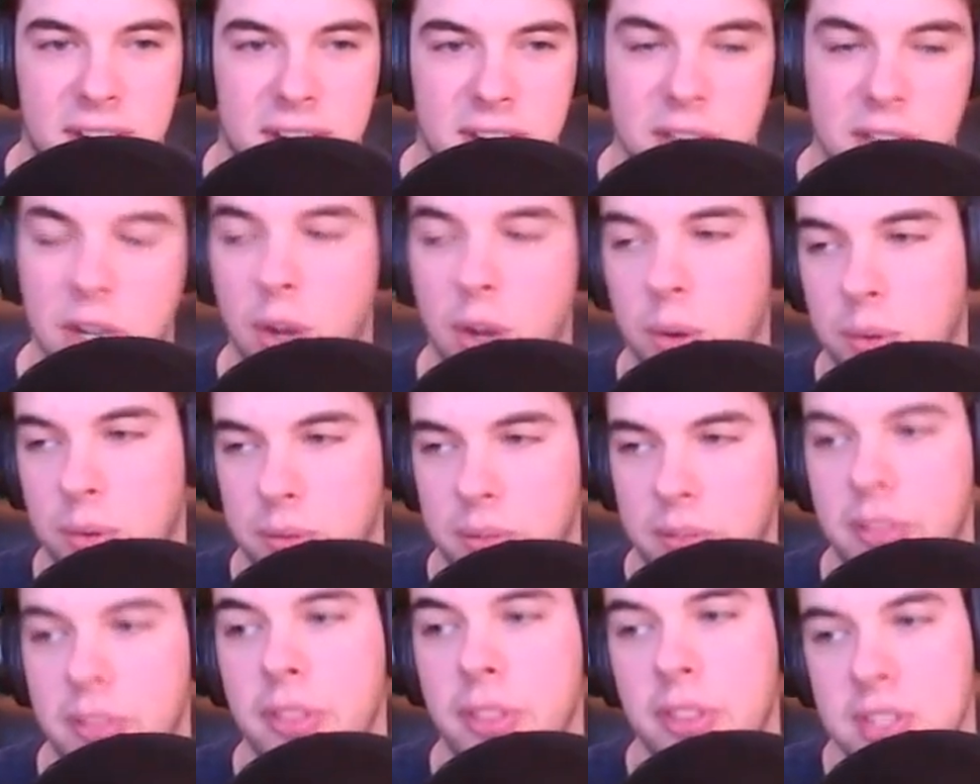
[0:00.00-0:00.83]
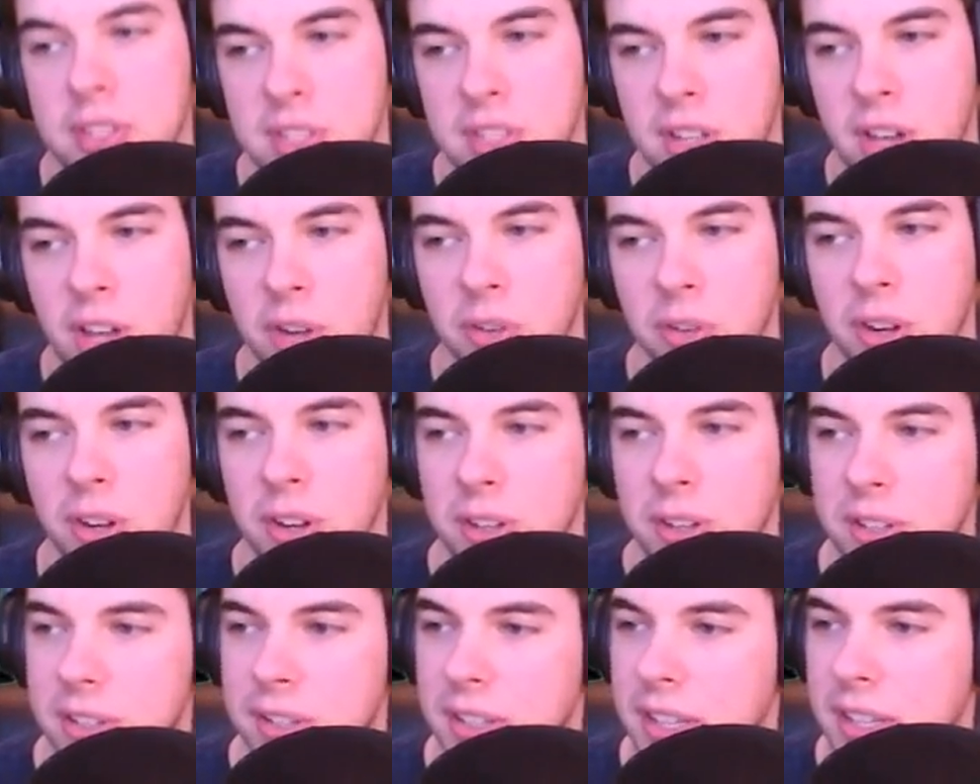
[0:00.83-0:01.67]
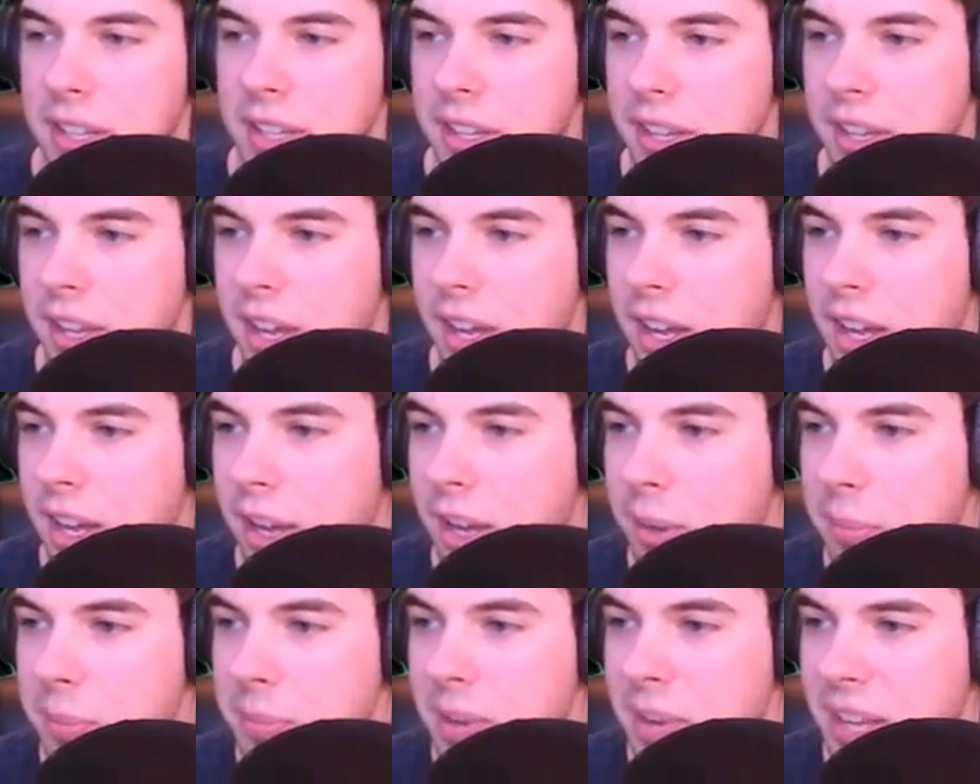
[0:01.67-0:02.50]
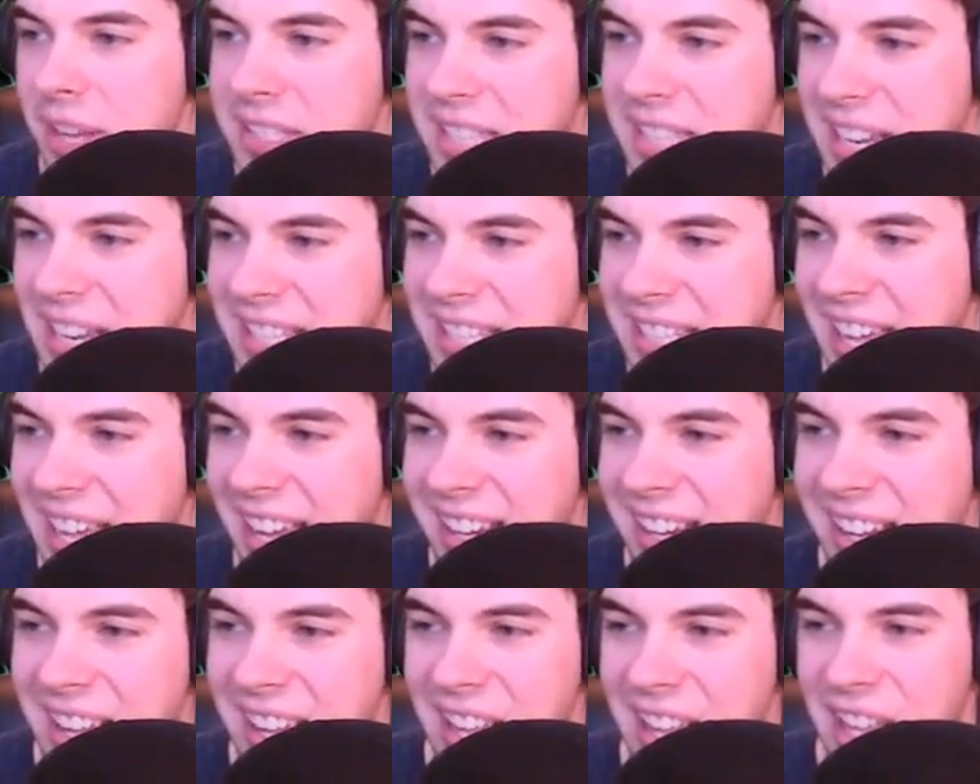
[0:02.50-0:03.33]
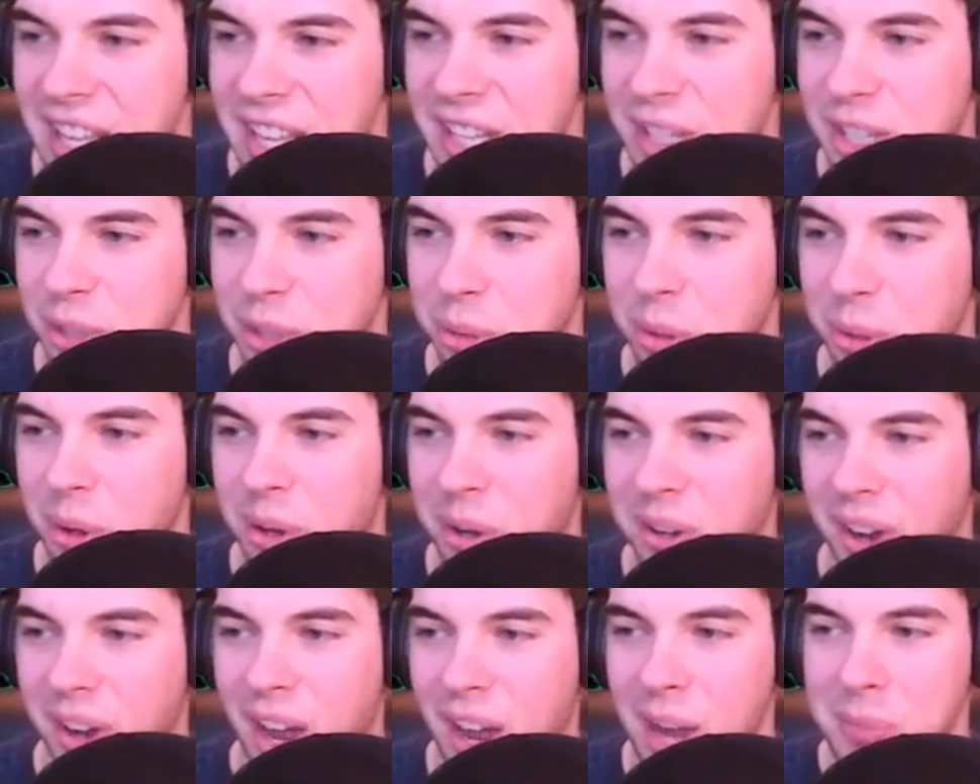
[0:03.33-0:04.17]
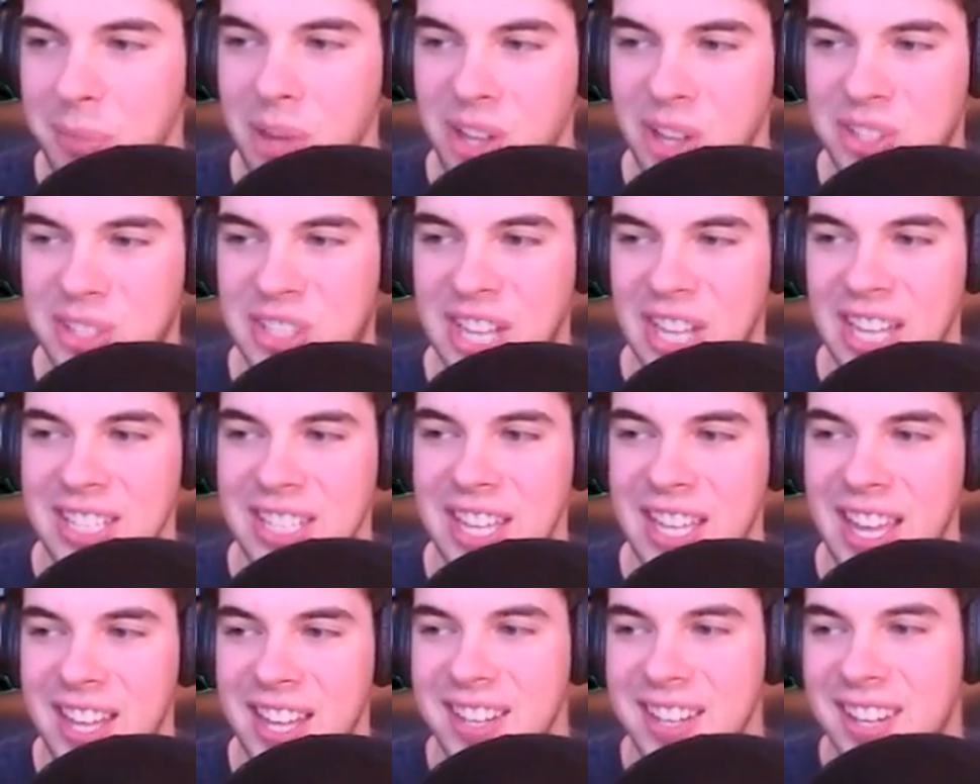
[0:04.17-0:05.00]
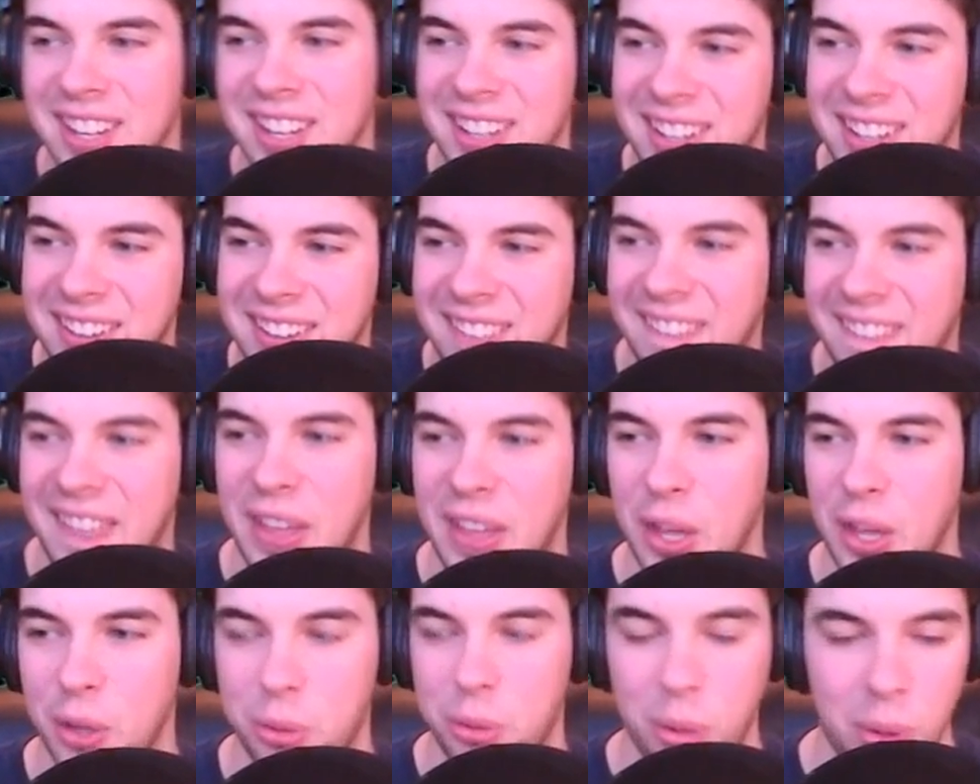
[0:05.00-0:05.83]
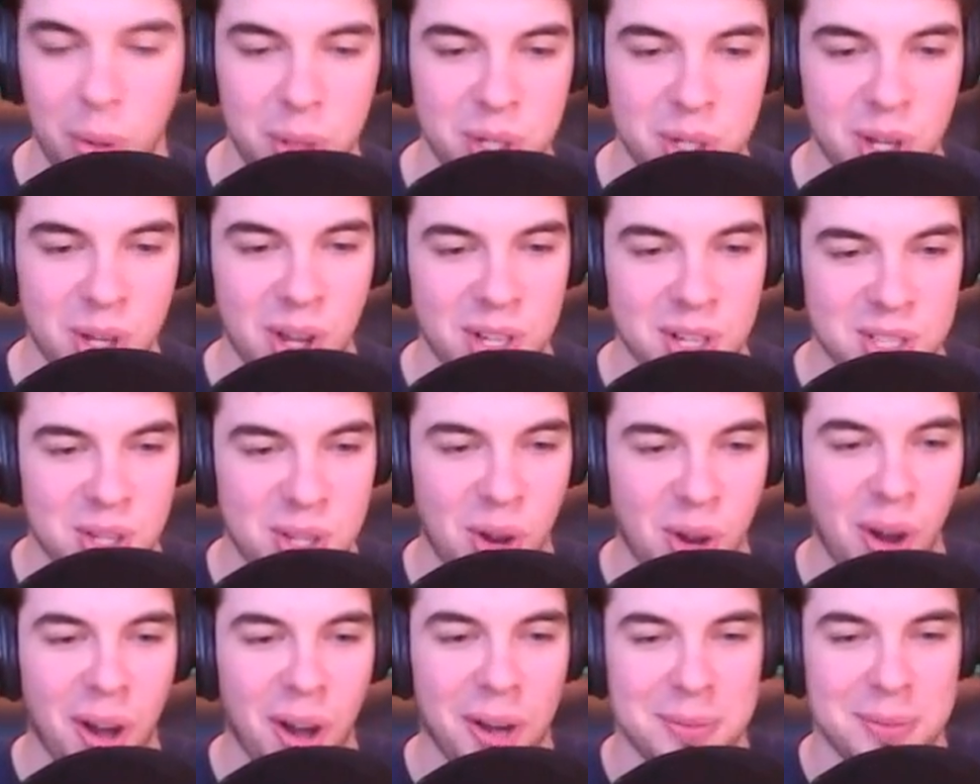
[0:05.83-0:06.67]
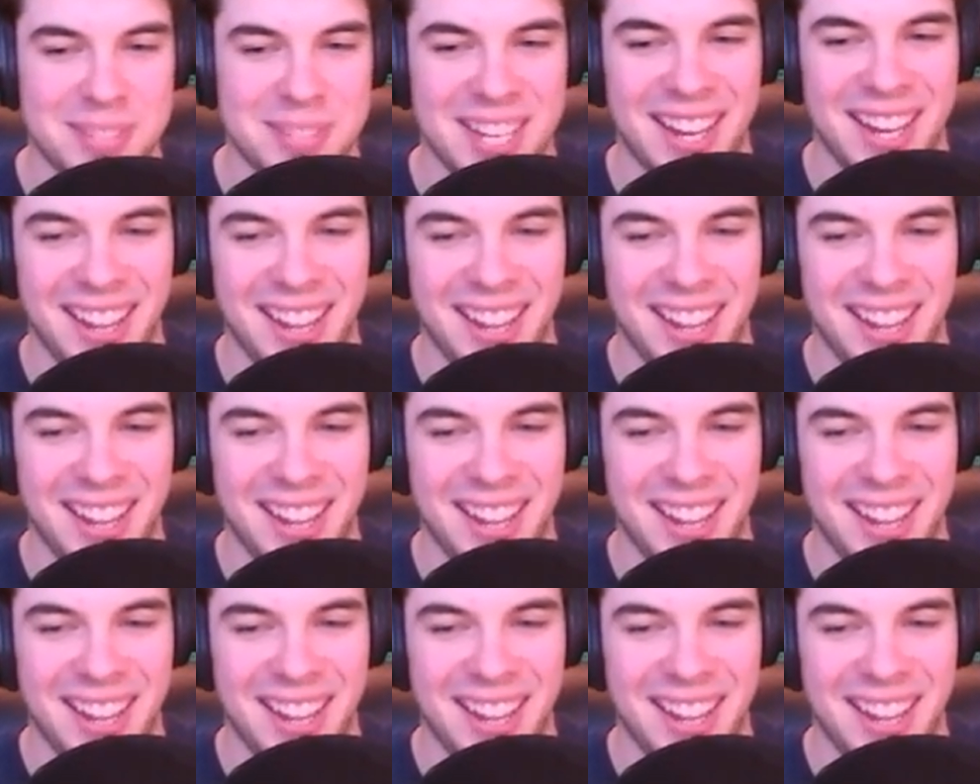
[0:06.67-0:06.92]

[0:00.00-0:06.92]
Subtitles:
You know. the Slaughterer. Not dead yet. He can throw. I'm not dead yet. Throw the dog's corpse.